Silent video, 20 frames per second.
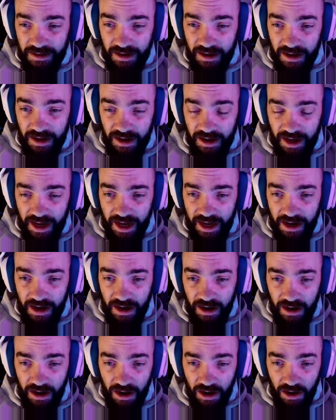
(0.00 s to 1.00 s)
uh, at
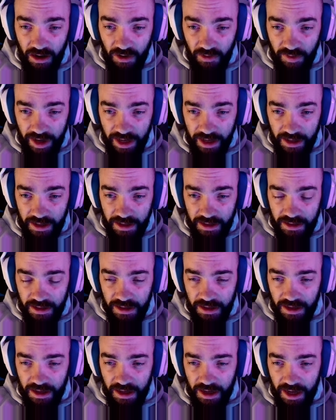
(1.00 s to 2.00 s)
Hungaroring,
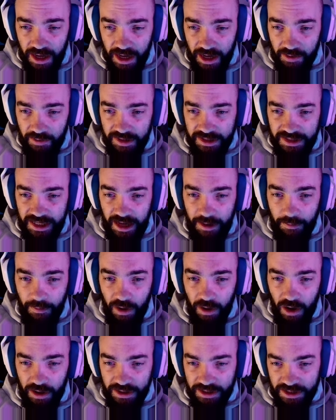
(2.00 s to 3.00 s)
and I would say
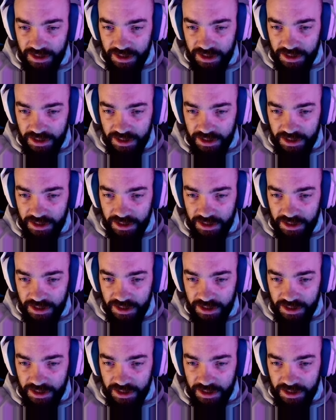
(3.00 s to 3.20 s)
Monza